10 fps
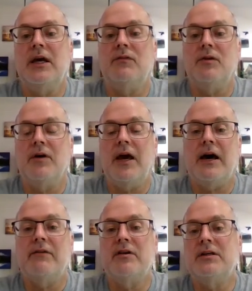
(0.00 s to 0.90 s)
If you
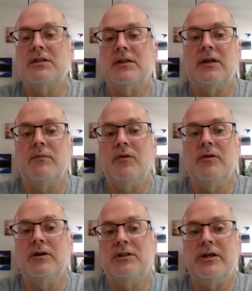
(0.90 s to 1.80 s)
haven't, then I'm
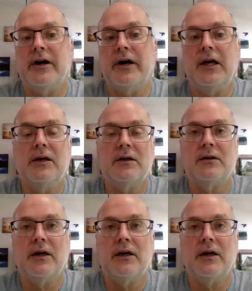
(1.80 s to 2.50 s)
going to deny